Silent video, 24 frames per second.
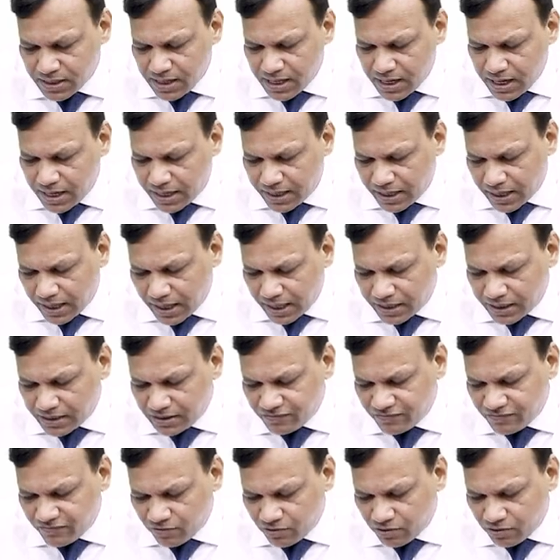and I
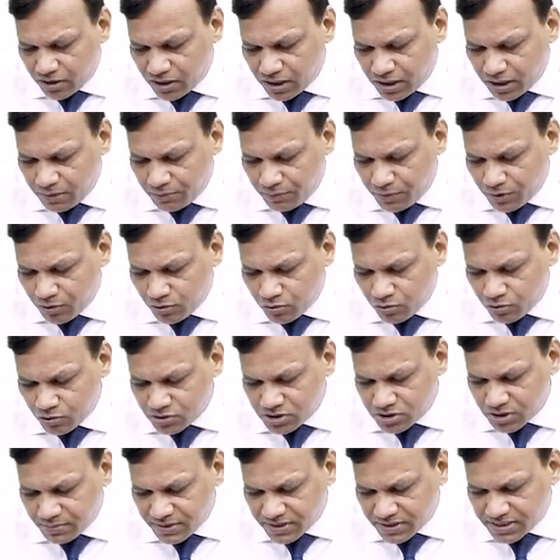for
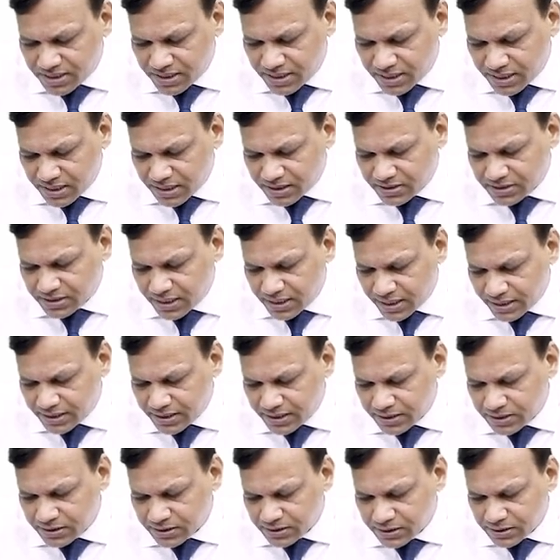immunosuppressant drugs
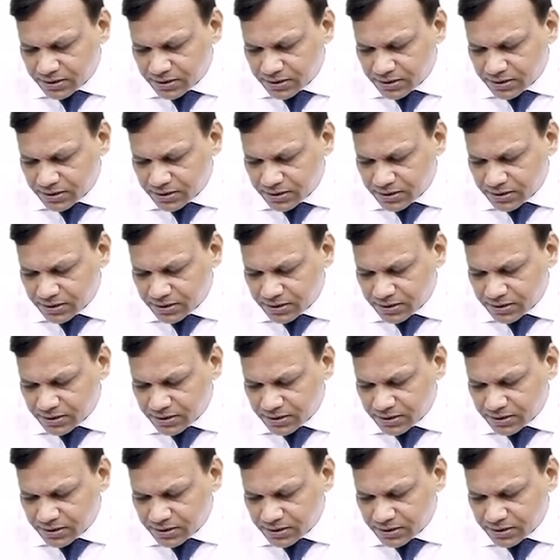like